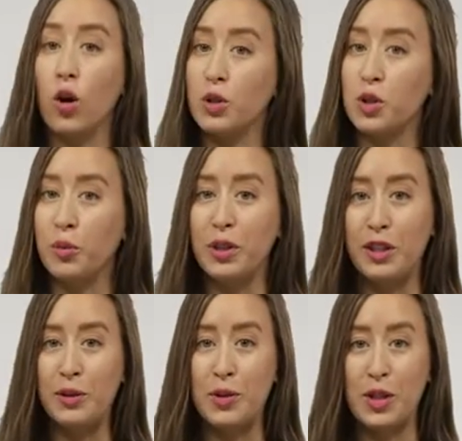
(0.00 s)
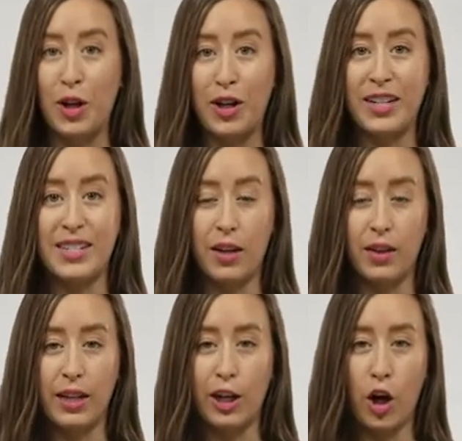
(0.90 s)
also be used on
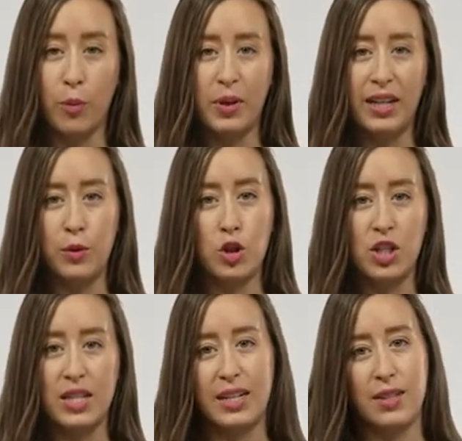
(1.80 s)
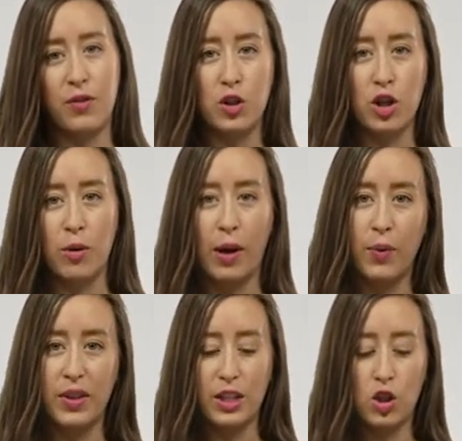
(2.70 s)
delicate carpeting, which is a nice feature
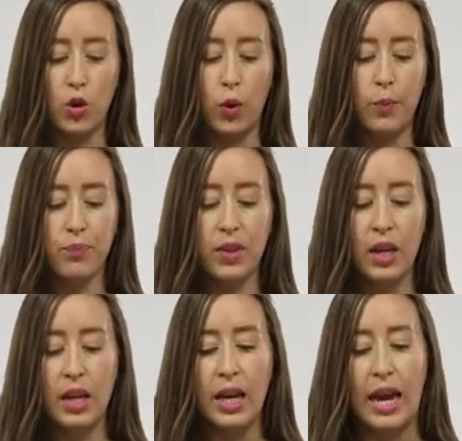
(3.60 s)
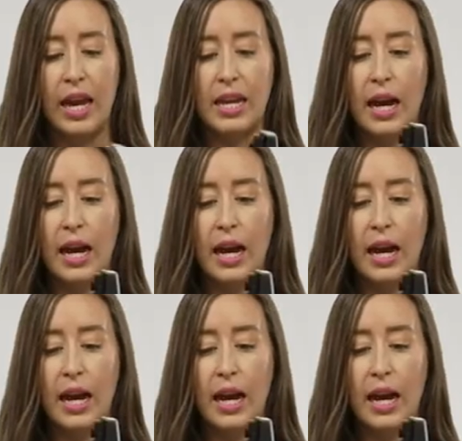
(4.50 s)
about this tool. And